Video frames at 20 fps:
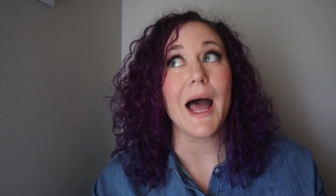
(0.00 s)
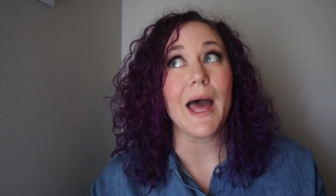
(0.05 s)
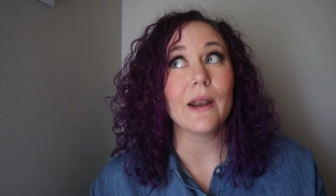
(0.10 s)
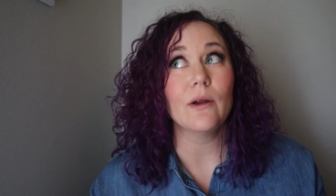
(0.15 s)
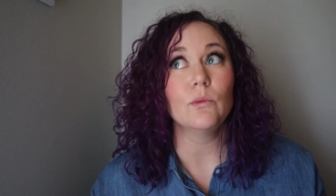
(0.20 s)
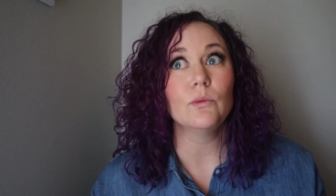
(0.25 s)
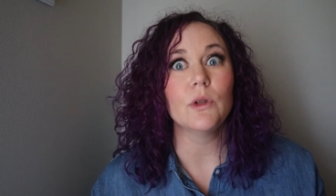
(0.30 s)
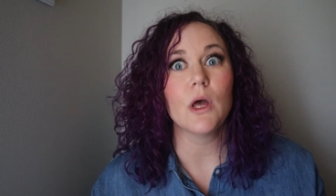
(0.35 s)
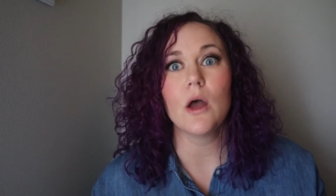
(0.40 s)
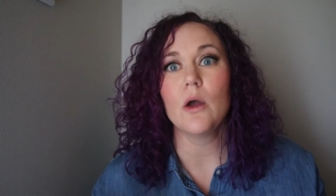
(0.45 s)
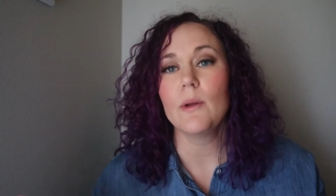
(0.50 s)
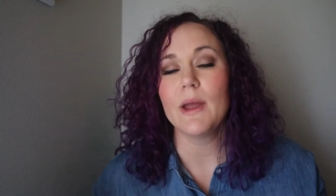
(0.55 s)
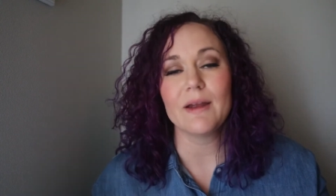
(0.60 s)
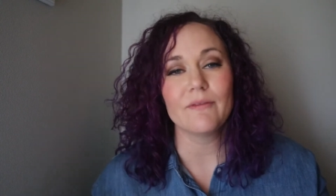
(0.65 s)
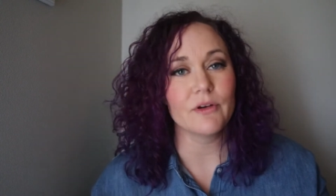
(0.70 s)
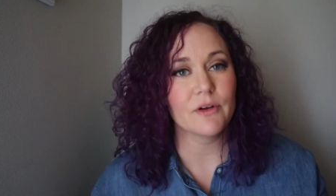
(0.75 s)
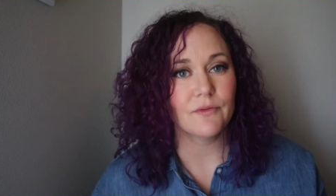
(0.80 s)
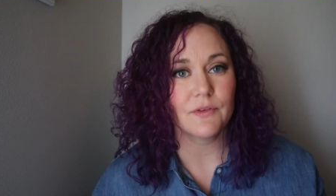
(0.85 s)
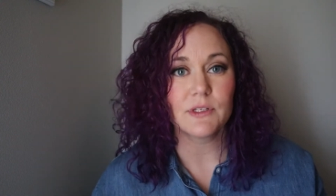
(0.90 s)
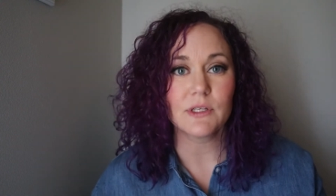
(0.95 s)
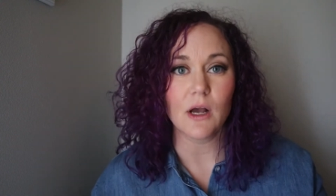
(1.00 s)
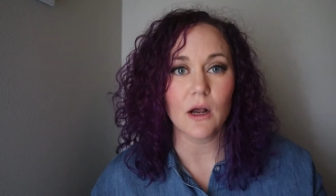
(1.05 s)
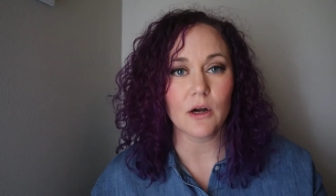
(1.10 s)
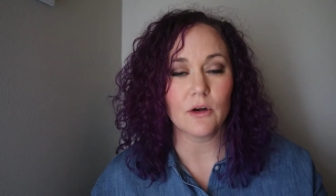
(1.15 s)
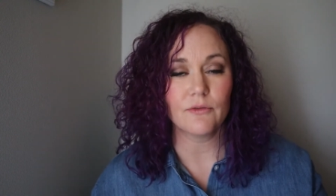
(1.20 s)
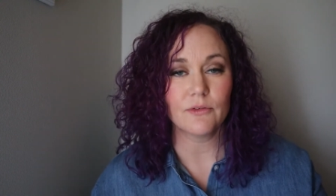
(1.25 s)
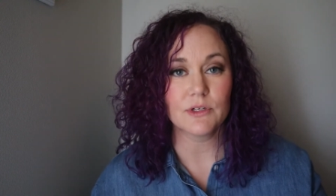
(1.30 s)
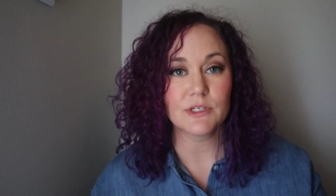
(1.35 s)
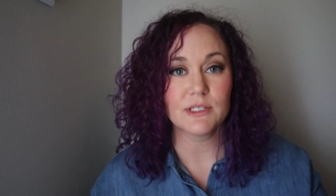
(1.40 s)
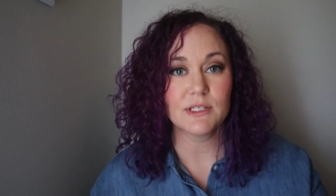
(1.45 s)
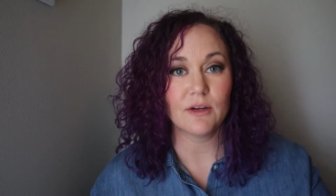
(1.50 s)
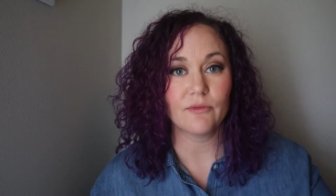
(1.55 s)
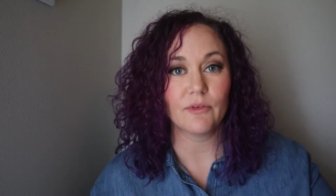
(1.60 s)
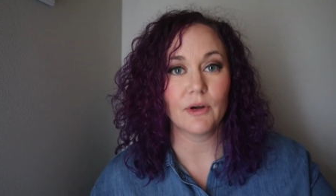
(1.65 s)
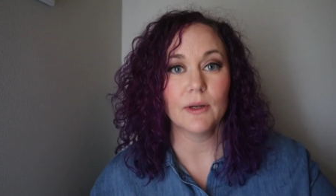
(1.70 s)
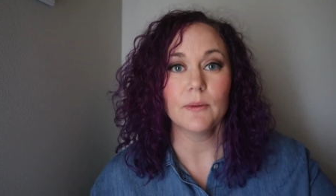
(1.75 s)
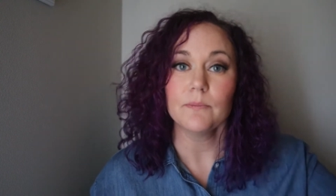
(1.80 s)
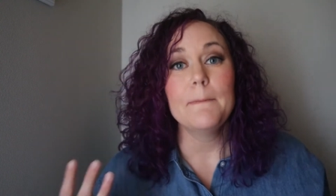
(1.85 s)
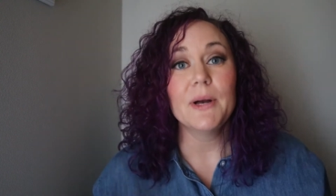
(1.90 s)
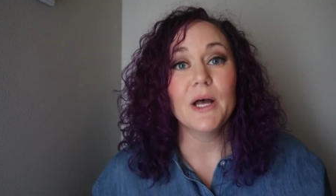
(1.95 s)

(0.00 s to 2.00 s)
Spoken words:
I don't know. Every photographer is different.